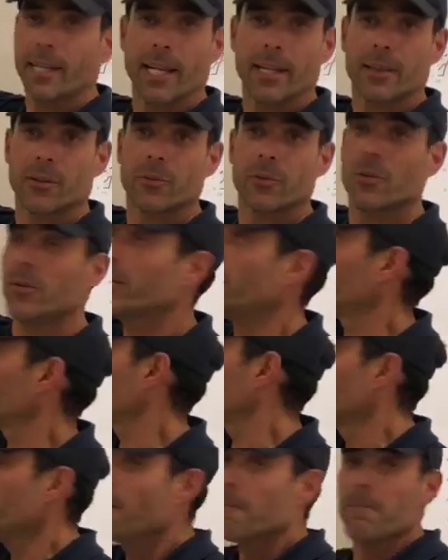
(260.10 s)
to get through
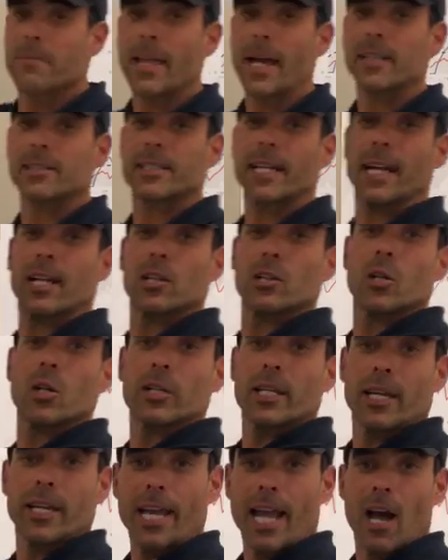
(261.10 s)
here. That's kind of
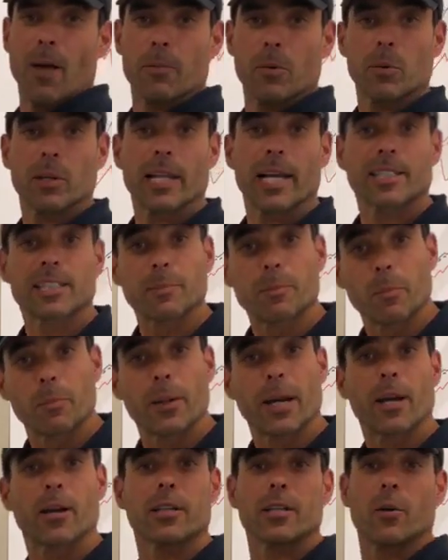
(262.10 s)
looking out, but we'd like to
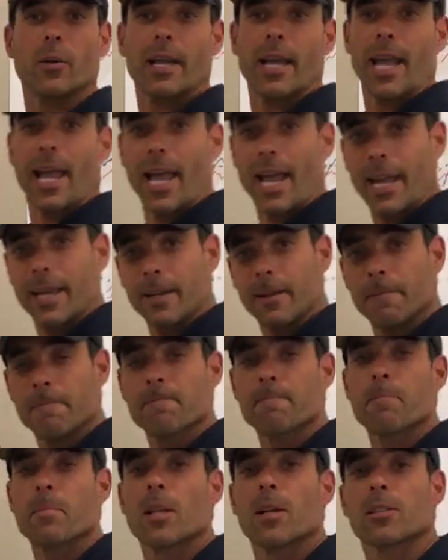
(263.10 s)
prepare you ahead
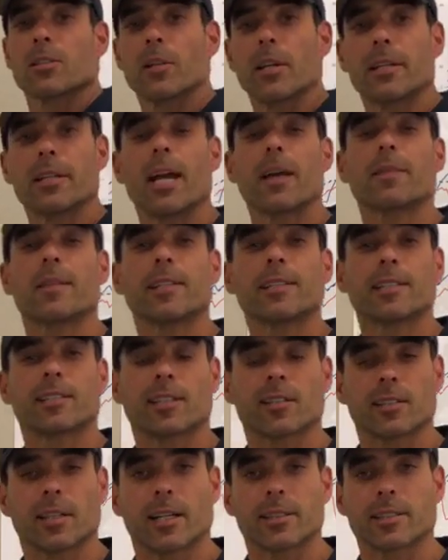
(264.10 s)
so that nothing's
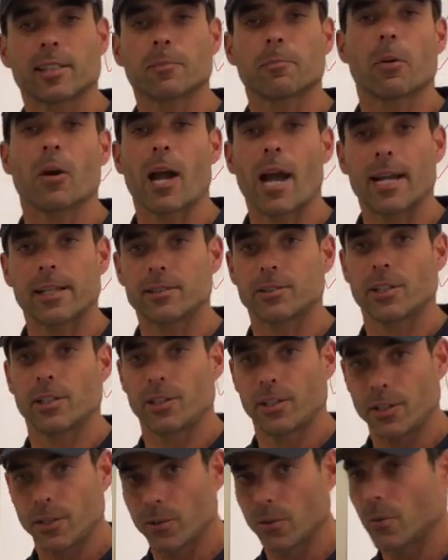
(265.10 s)
a surprise to
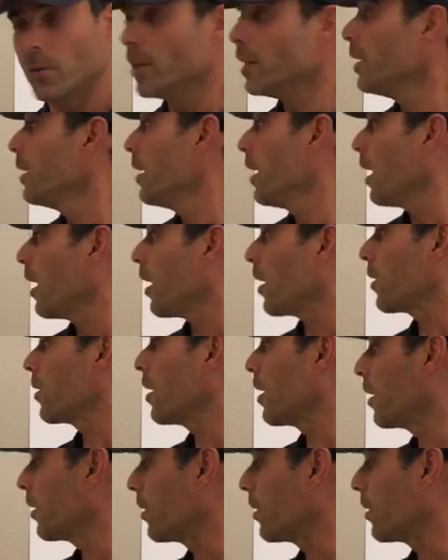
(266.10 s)
you, our